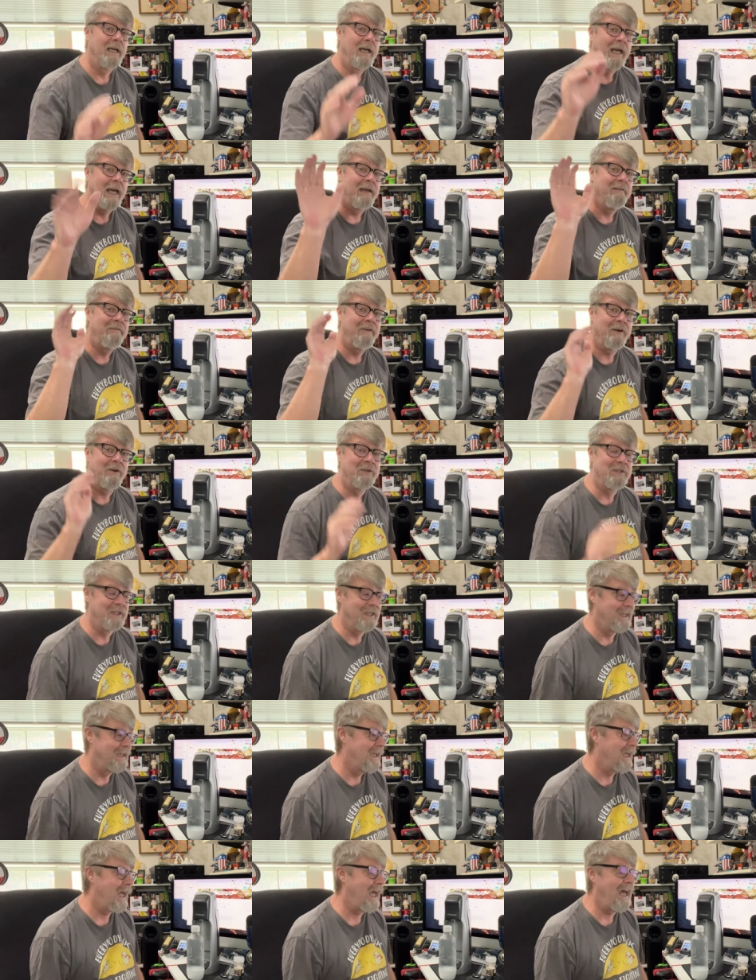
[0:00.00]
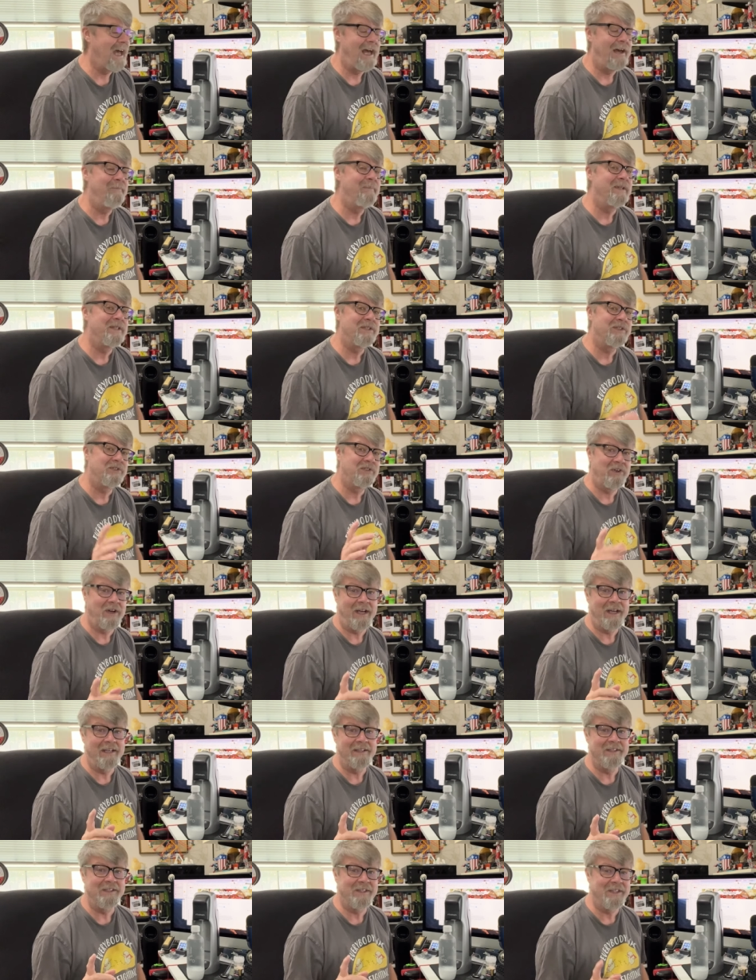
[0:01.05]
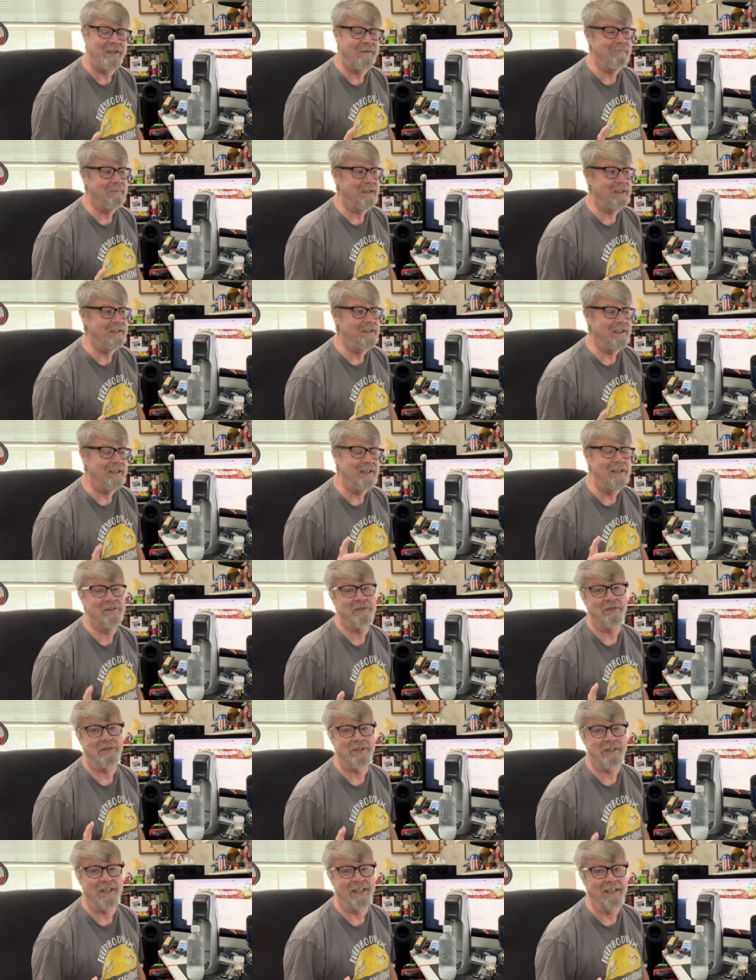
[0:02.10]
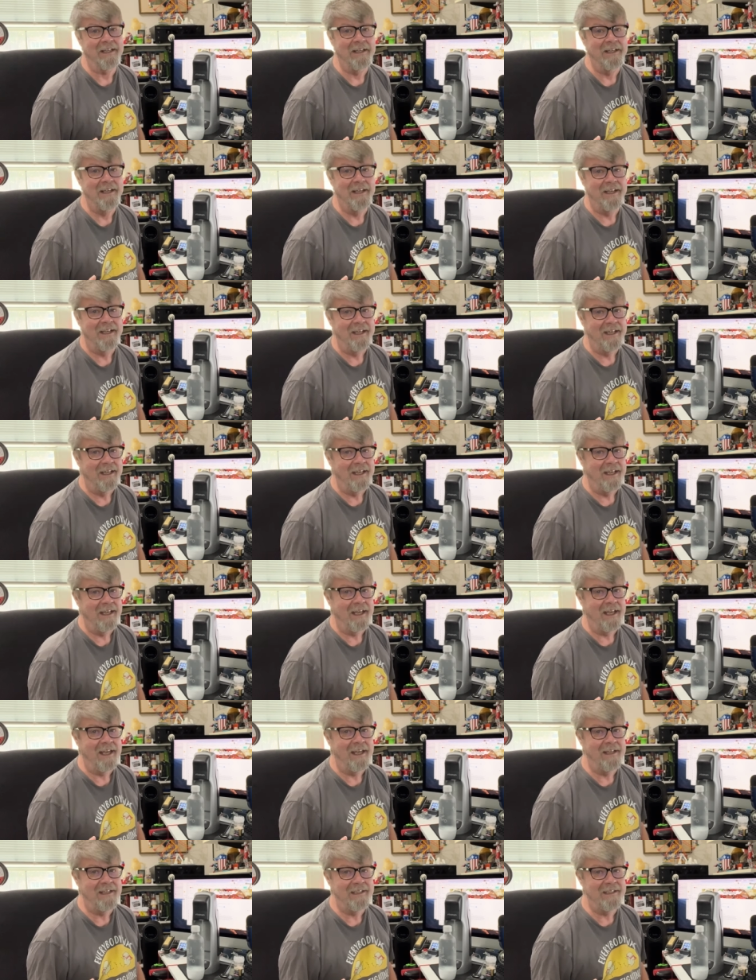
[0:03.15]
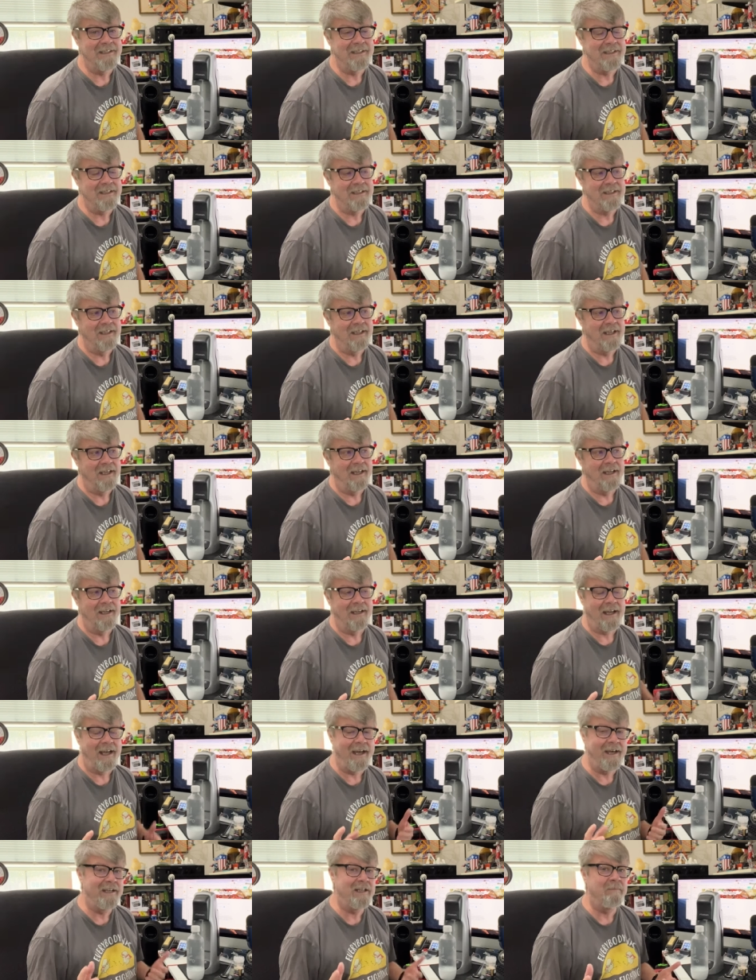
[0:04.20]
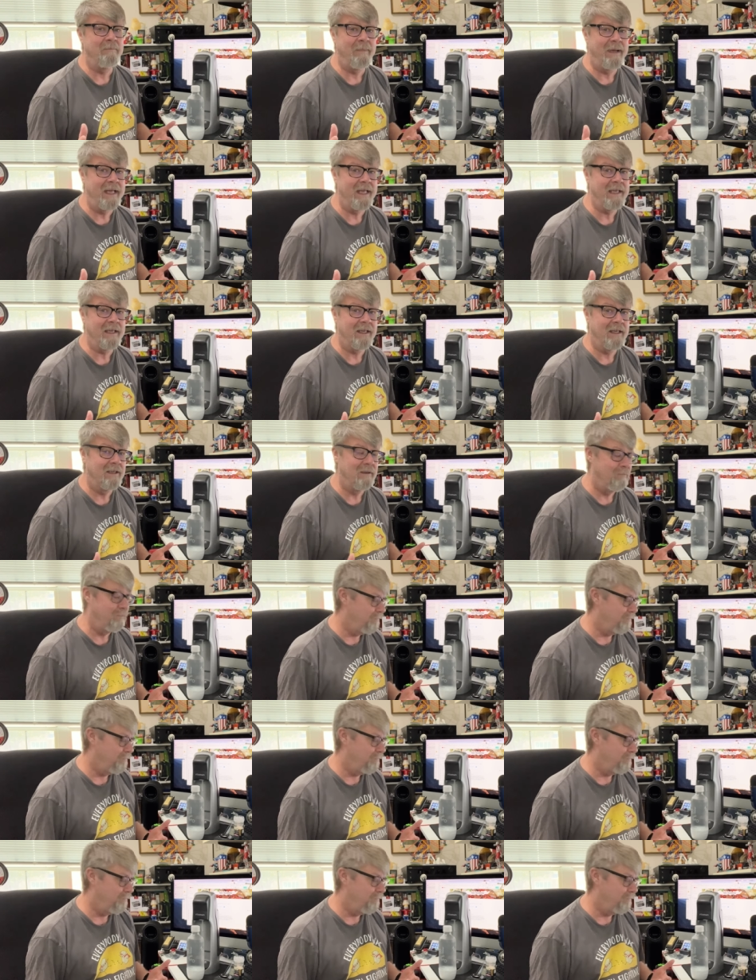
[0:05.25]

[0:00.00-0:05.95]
Hey folks, I've been trying something interesting and it's how to make